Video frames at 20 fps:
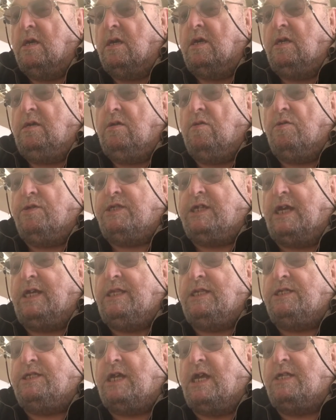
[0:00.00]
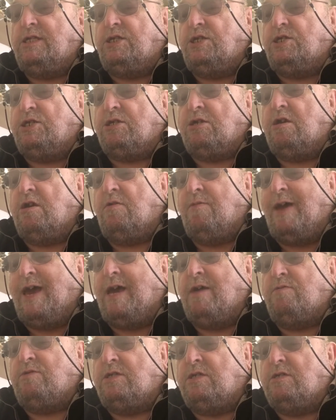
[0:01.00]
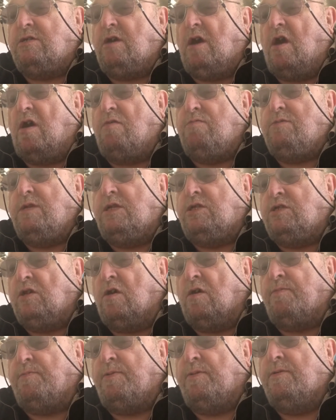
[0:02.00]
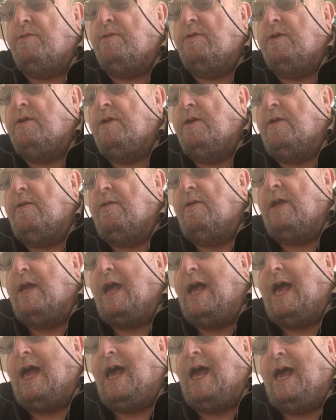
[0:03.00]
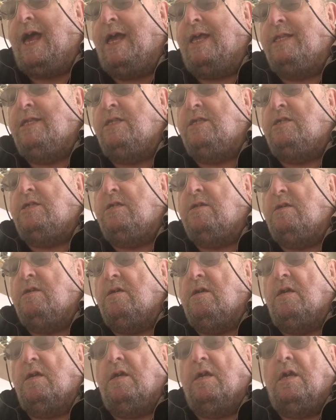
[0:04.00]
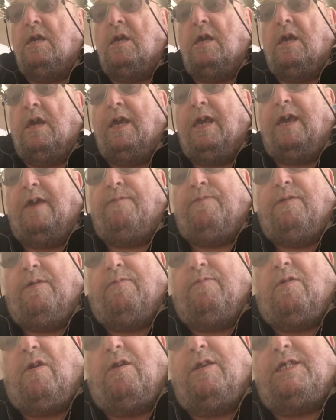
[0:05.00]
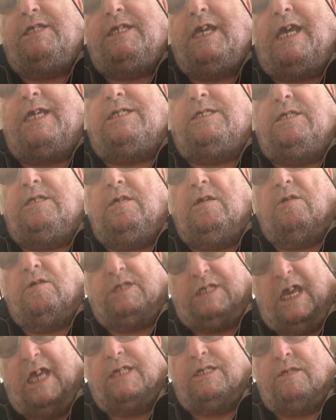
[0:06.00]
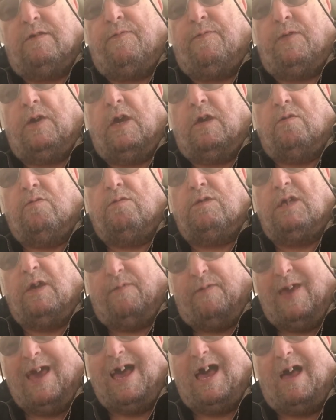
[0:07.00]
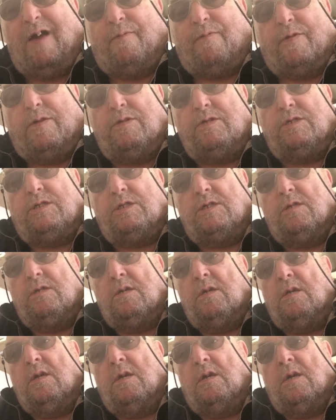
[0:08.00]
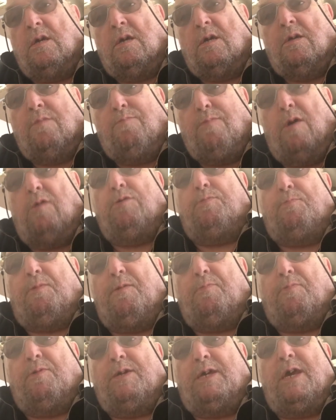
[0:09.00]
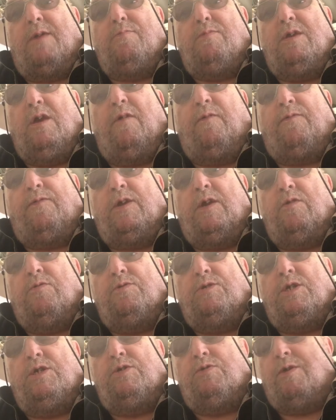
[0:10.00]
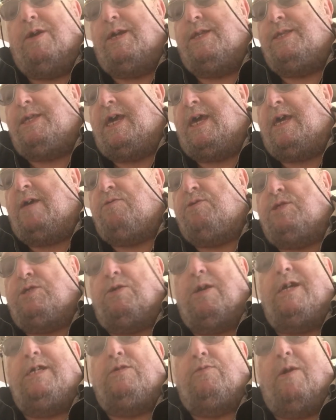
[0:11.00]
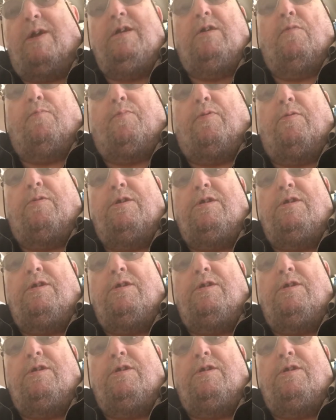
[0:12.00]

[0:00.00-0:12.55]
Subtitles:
you'll take the centre screw out, open it up, and if you've got a tester, you'll test the fuse. If you haven't, most people keep new fuses around the house. Straight away you'll put a